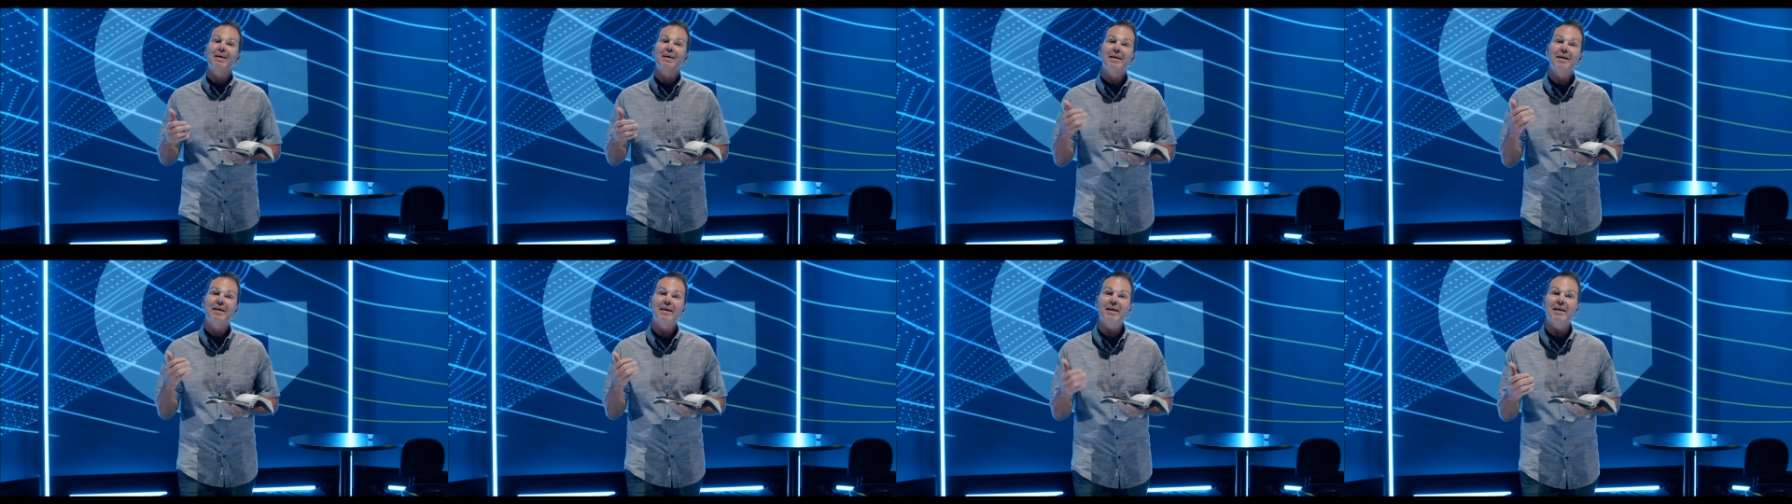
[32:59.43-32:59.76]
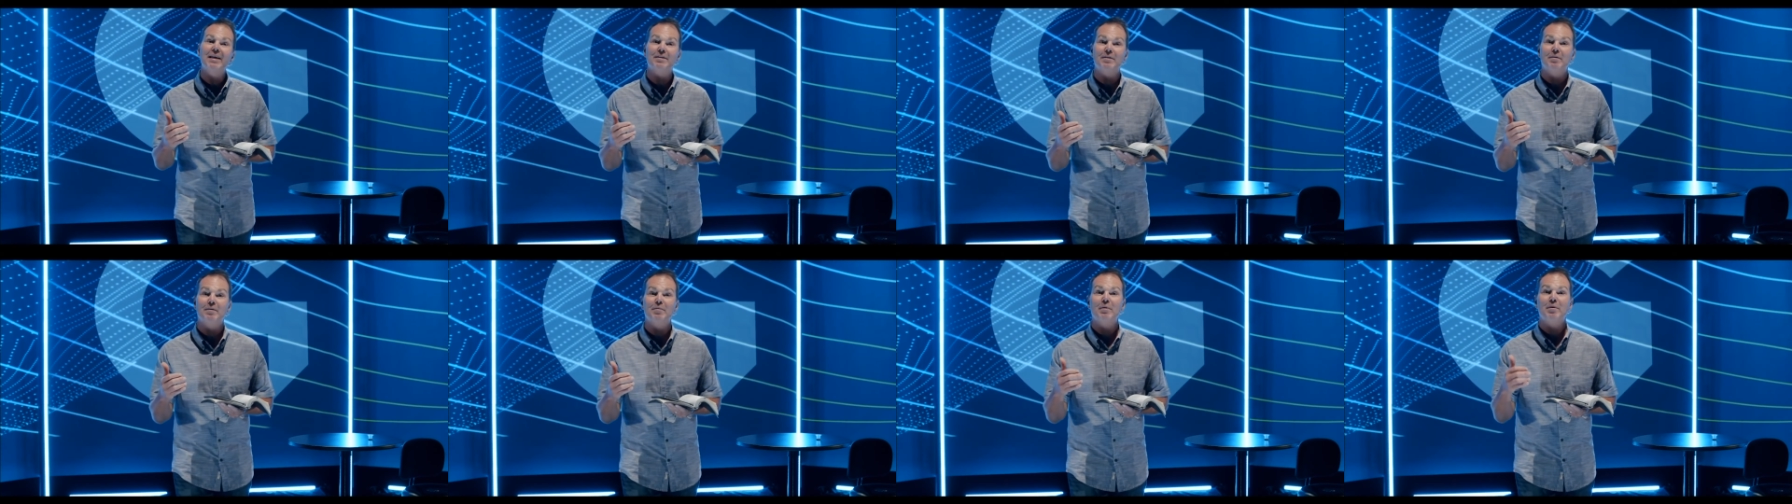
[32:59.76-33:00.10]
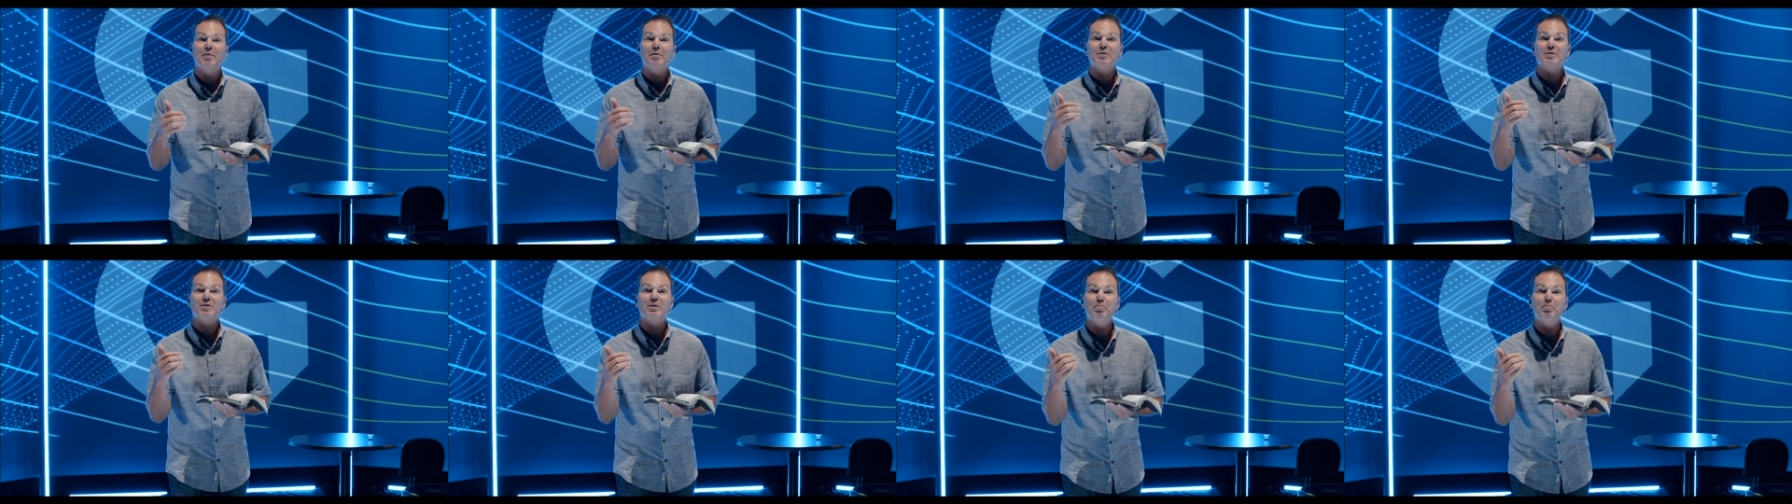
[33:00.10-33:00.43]
get
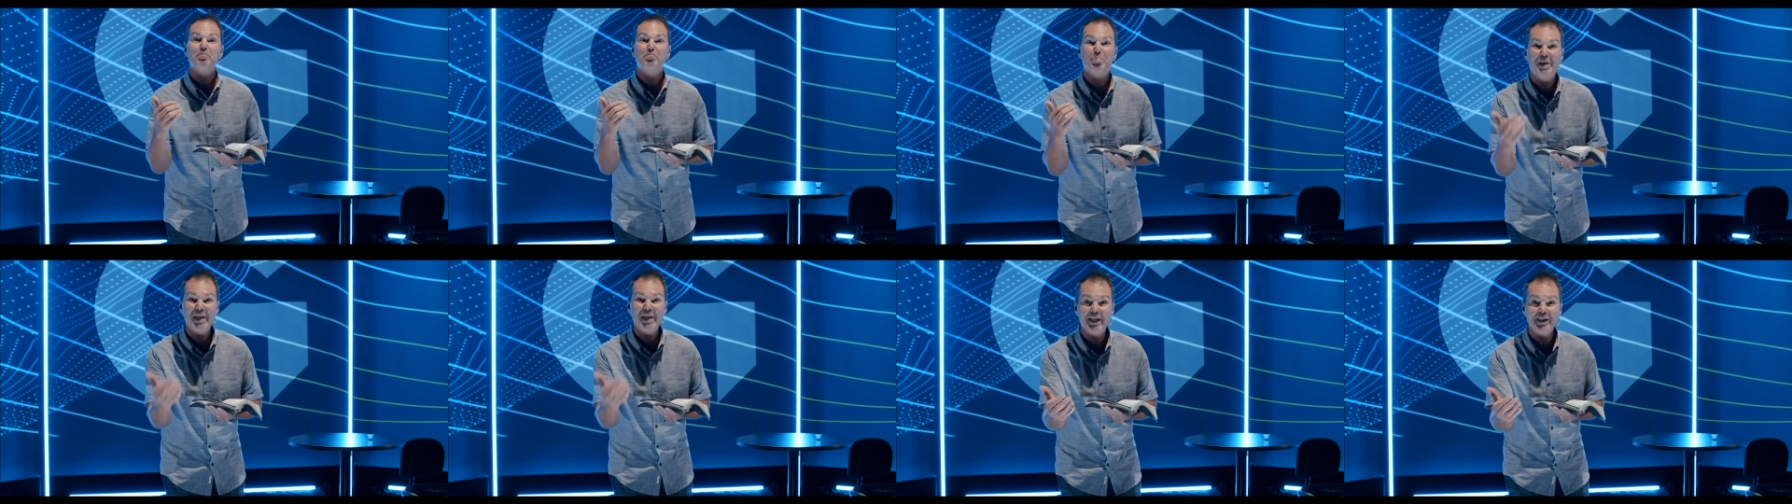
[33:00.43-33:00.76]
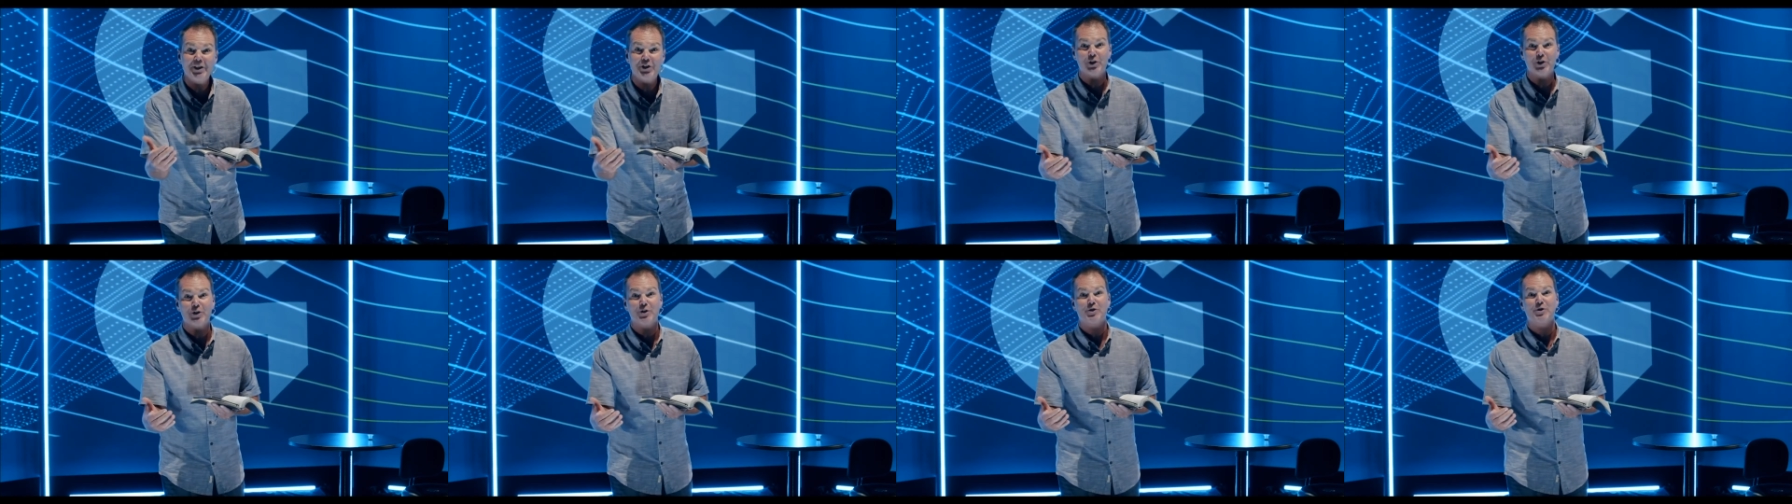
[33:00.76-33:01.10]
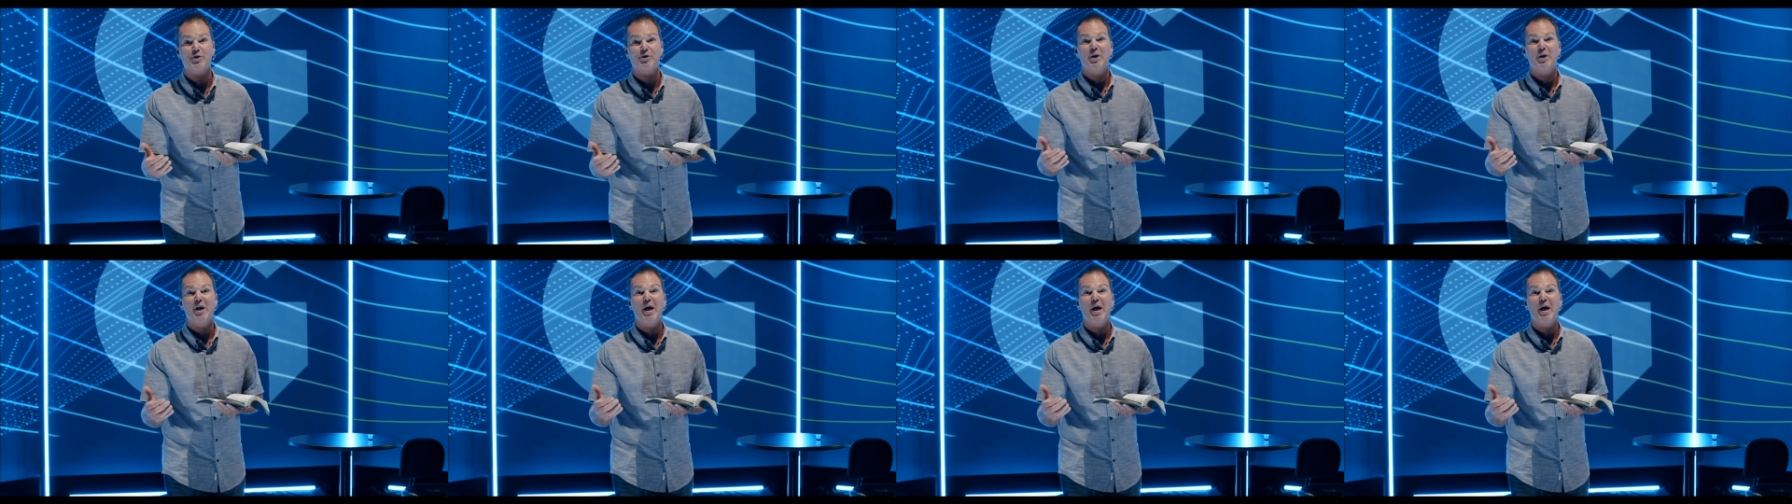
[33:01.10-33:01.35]
some peaches